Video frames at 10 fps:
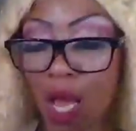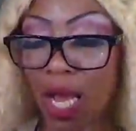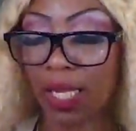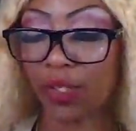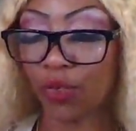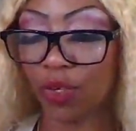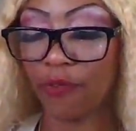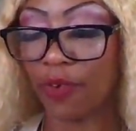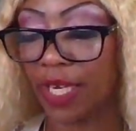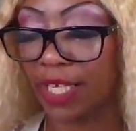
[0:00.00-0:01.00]
uh, two
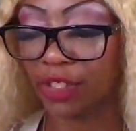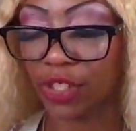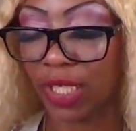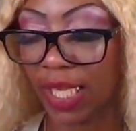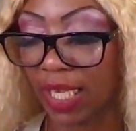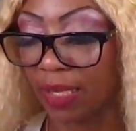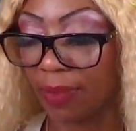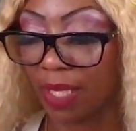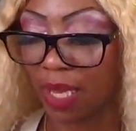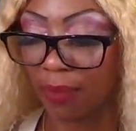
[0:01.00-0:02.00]
different energies that
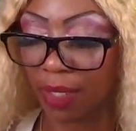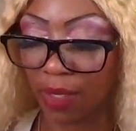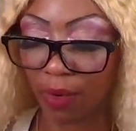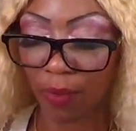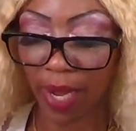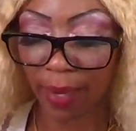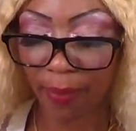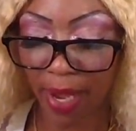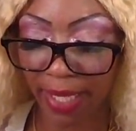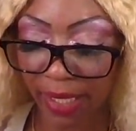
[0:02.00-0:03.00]
could be coming your way,
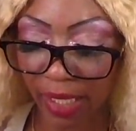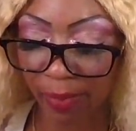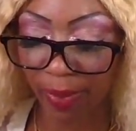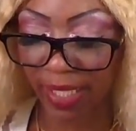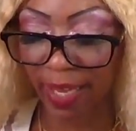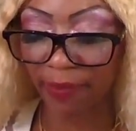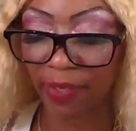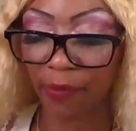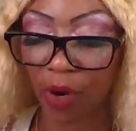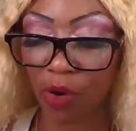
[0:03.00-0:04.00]
Pisces, but
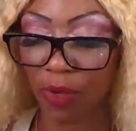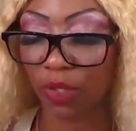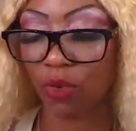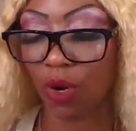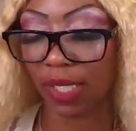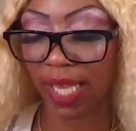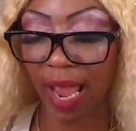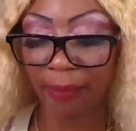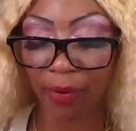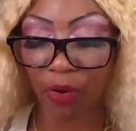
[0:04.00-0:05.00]
definitely Virgo and Taurus,
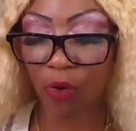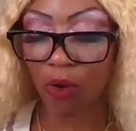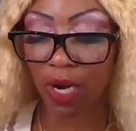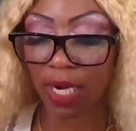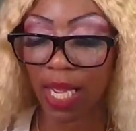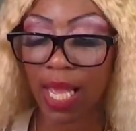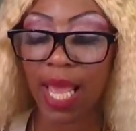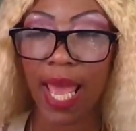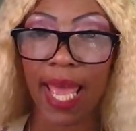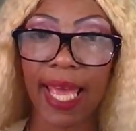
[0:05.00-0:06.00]
Capricorn,
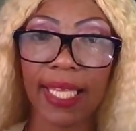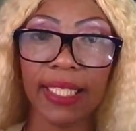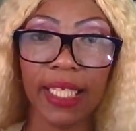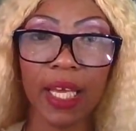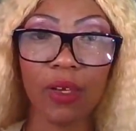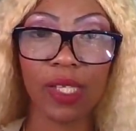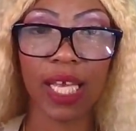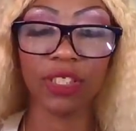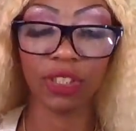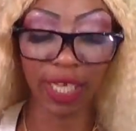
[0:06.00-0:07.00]
and Leo,
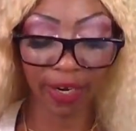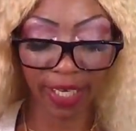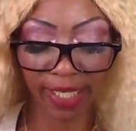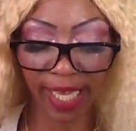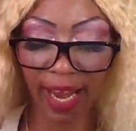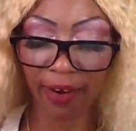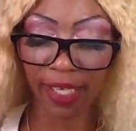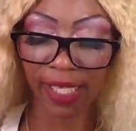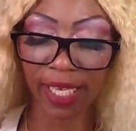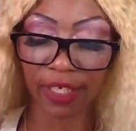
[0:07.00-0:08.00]
Sagittarius,
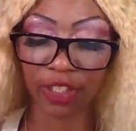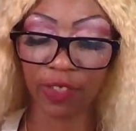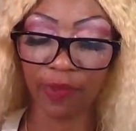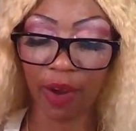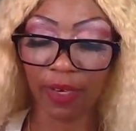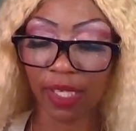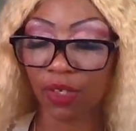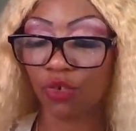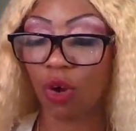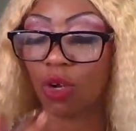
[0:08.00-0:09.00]
Aries energy very
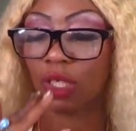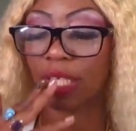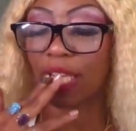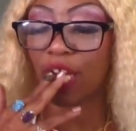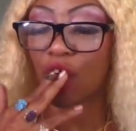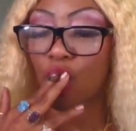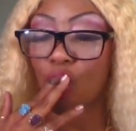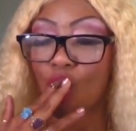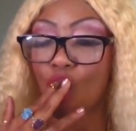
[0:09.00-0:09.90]
strongly here.